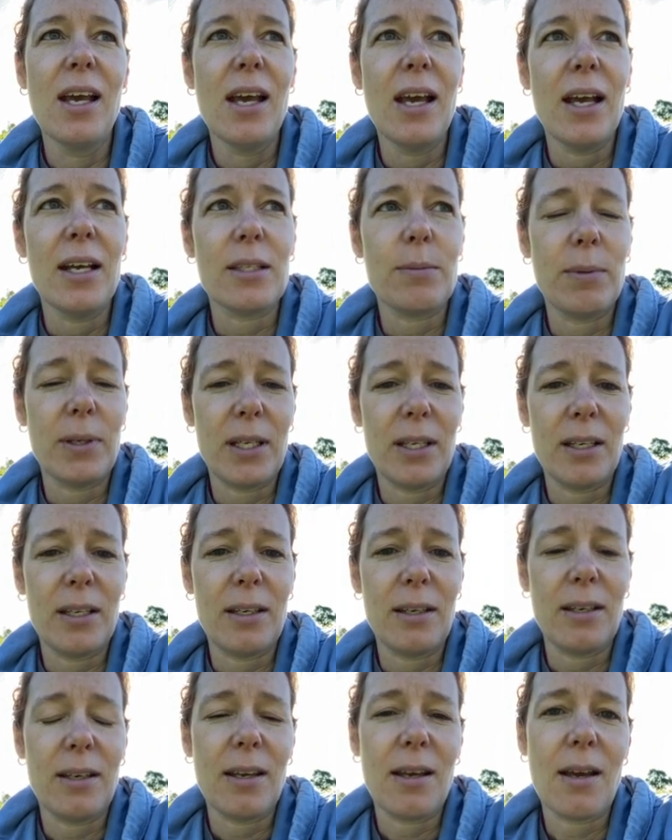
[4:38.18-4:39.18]
has
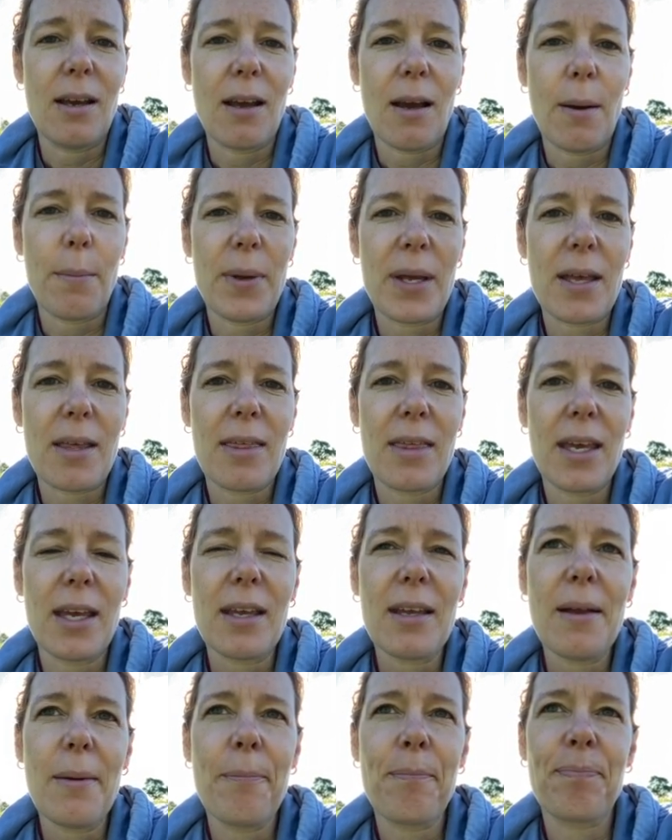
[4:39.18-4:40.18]
been a big
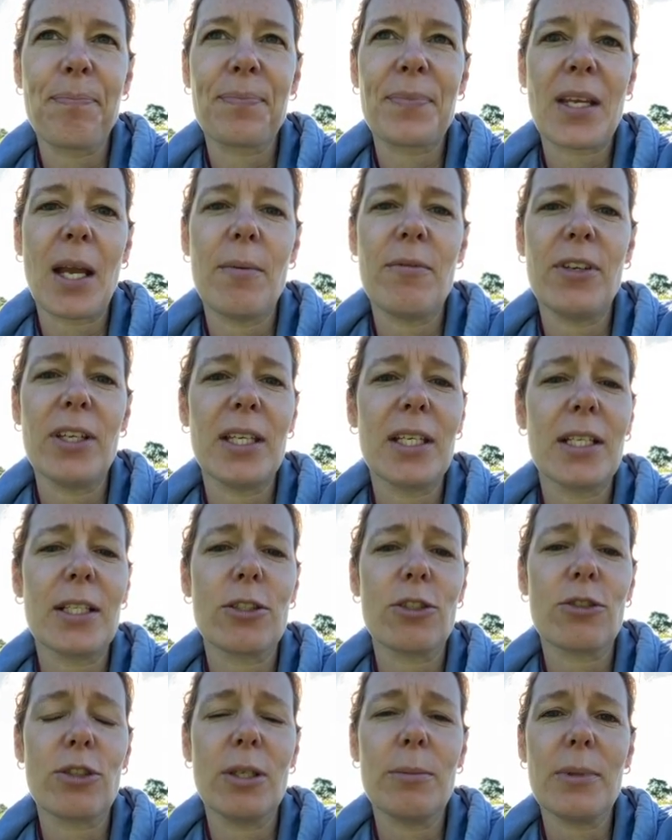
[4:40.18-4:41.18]
thing. I'm feeling
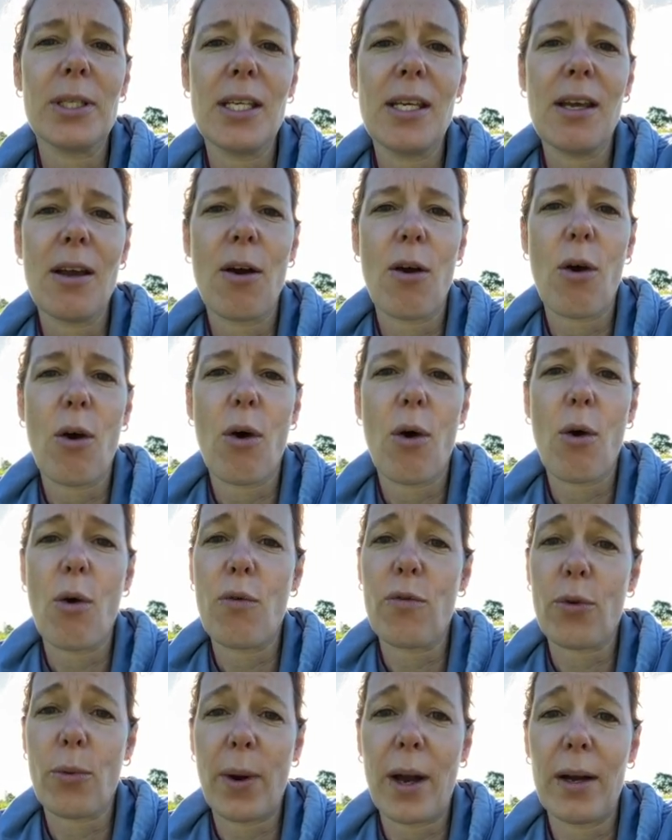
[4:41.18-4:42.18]
extremely
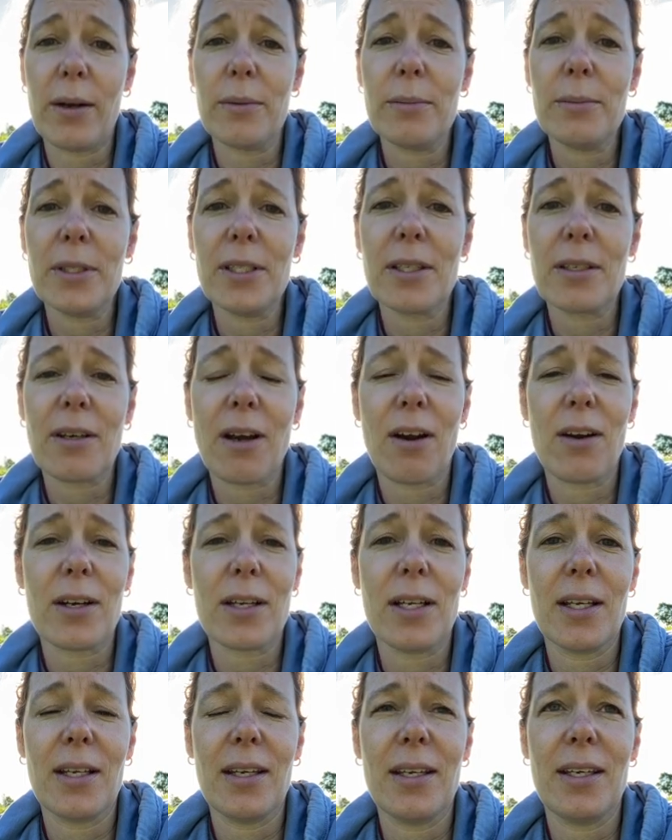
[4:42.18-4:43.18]
overwhelmed. The
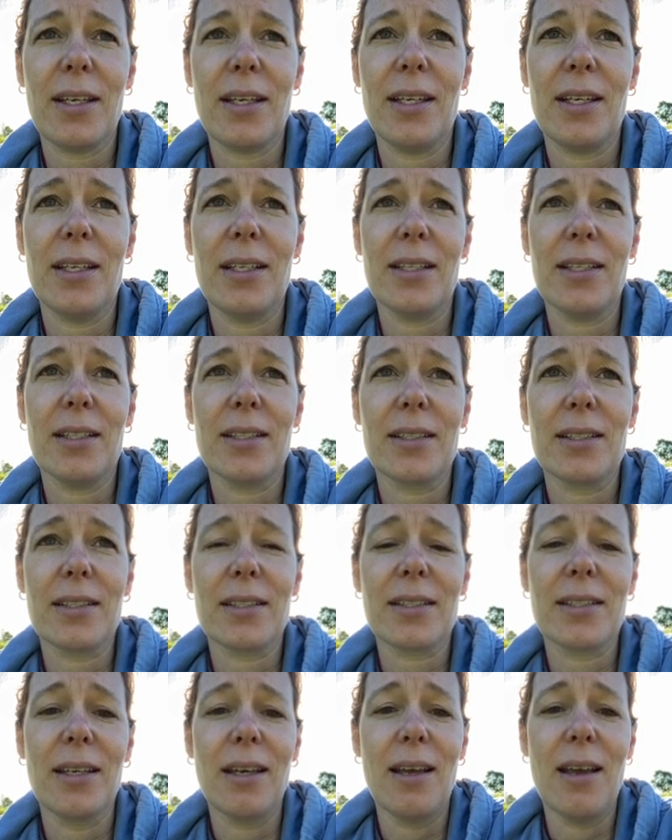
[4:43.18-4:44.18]
garden
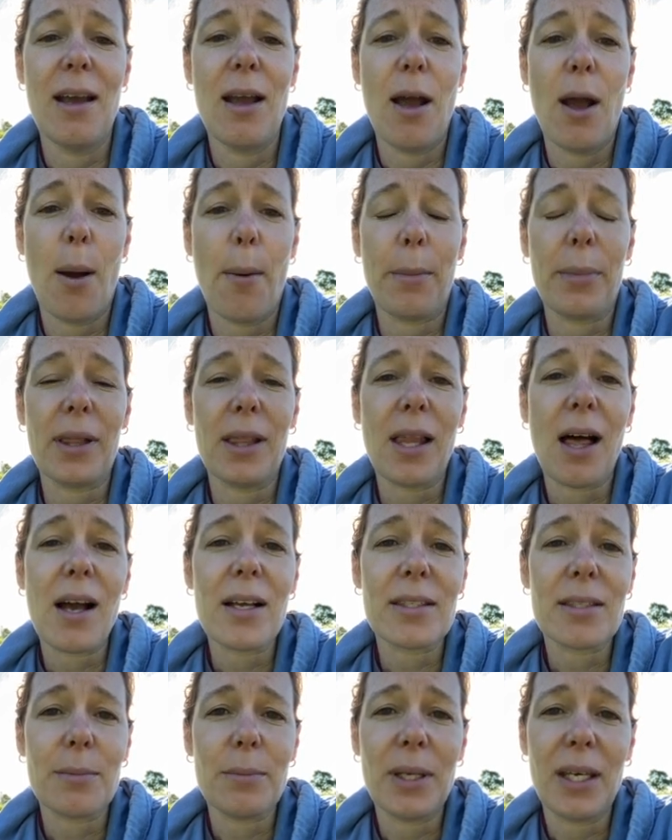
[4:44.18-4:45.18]
is
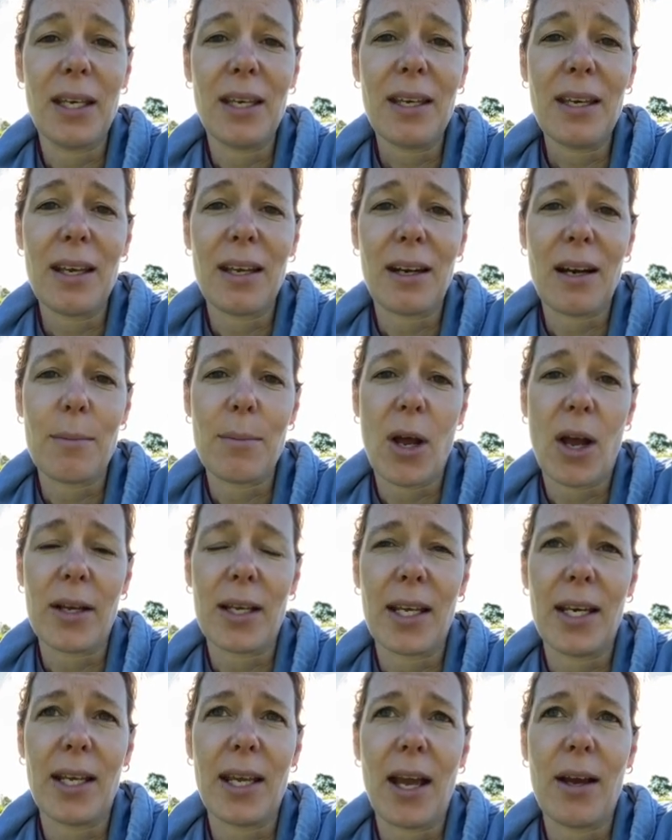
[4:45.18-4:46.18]
blossoming and I'm not
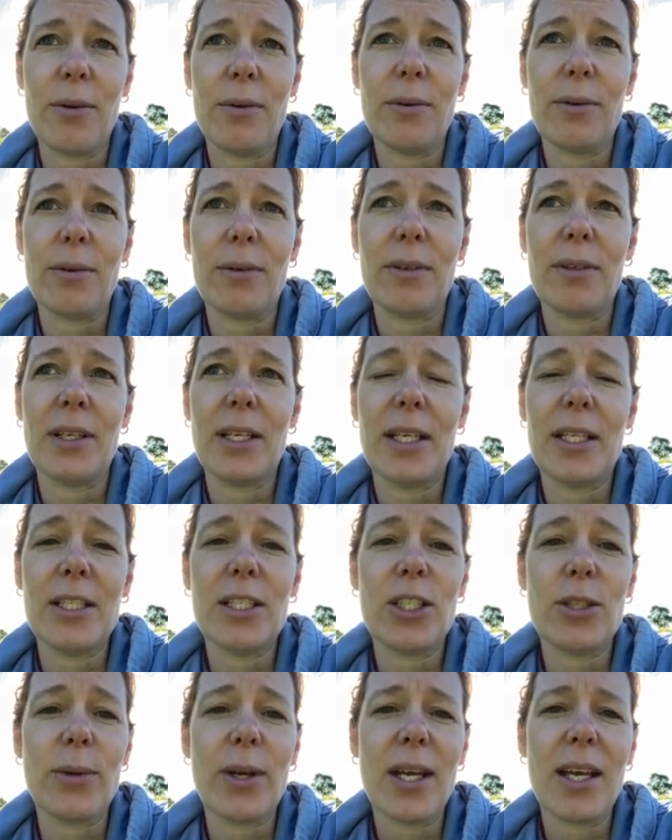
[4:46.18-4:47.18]
getting out
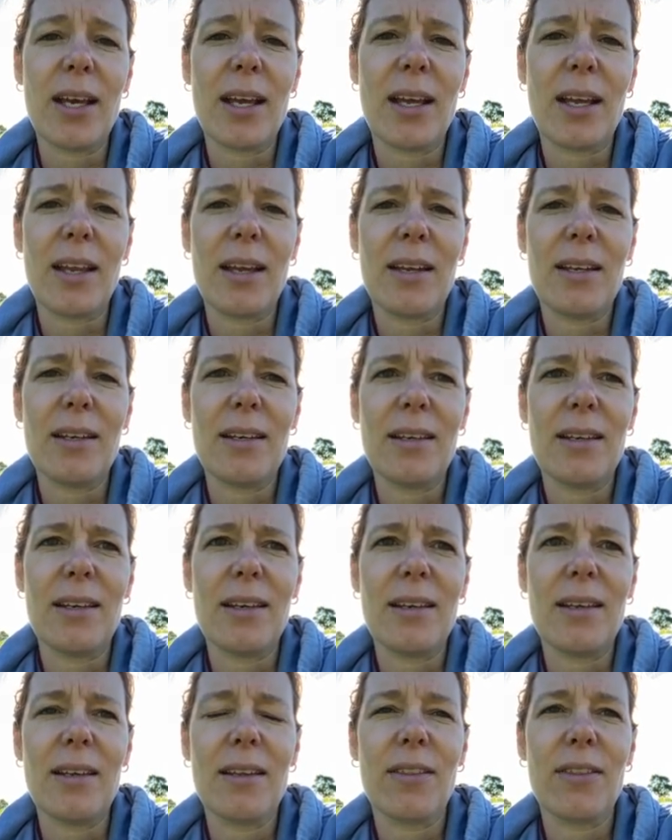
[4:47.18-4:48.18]
into it,
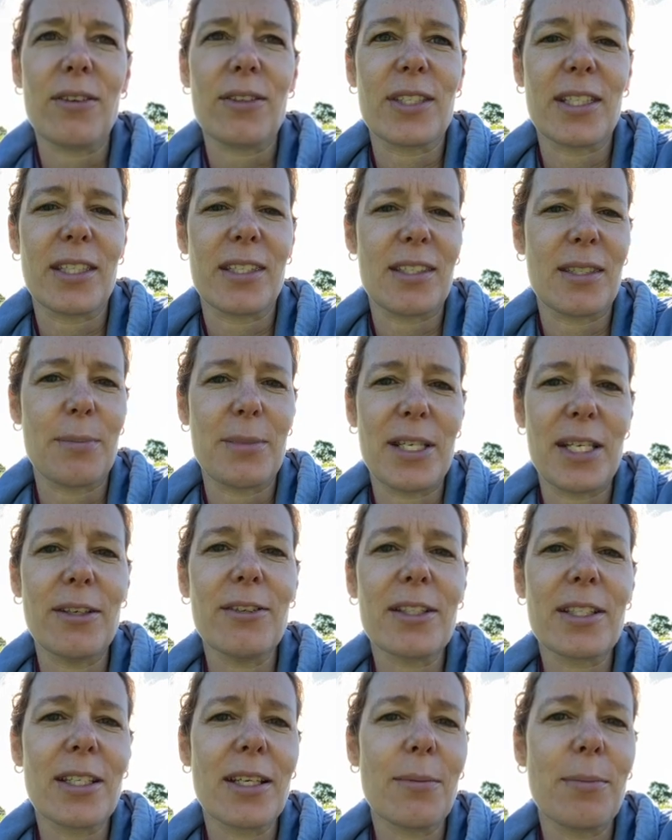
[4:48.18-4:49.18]
and there's like some
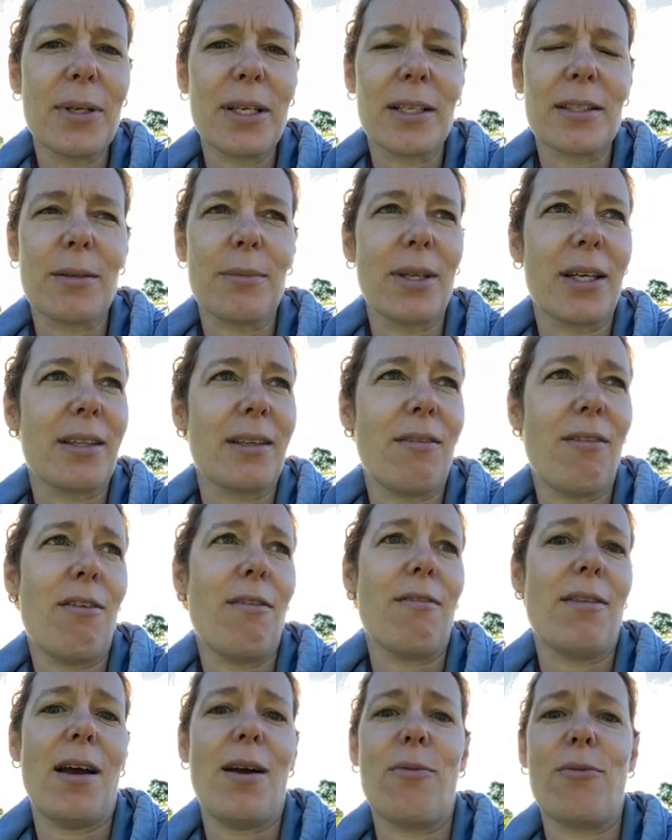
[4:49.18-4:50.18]
guilt because I'm like
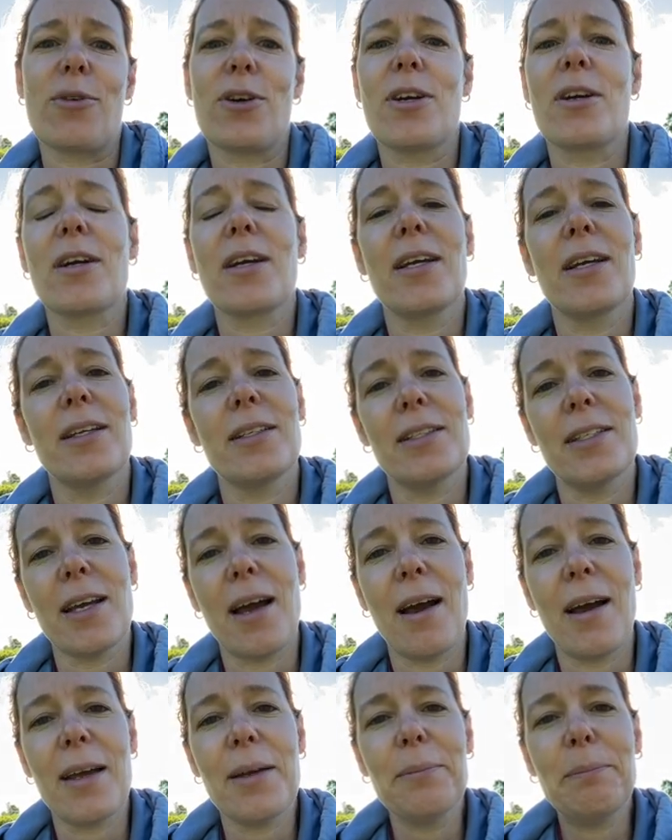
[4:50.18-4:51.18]
all that work and
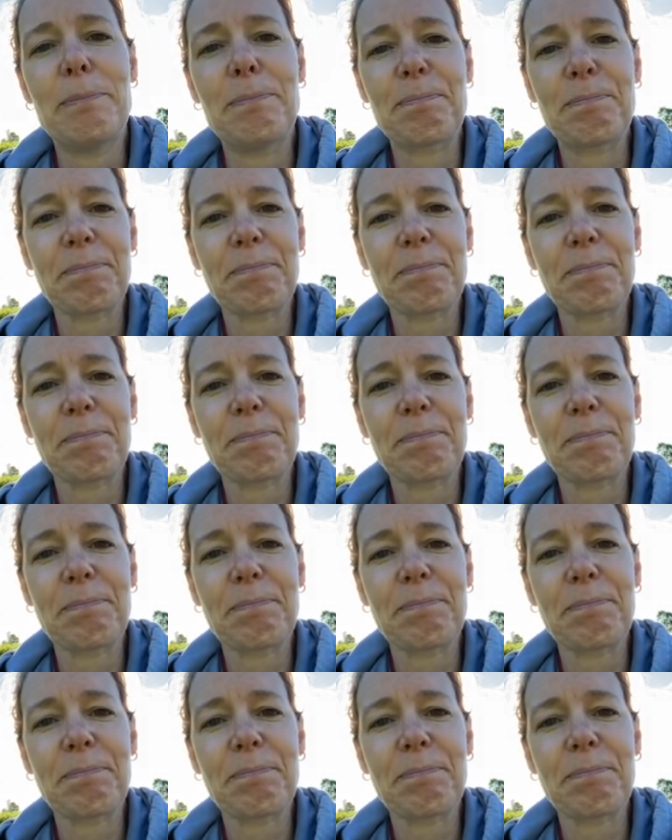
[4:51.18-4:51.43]
time,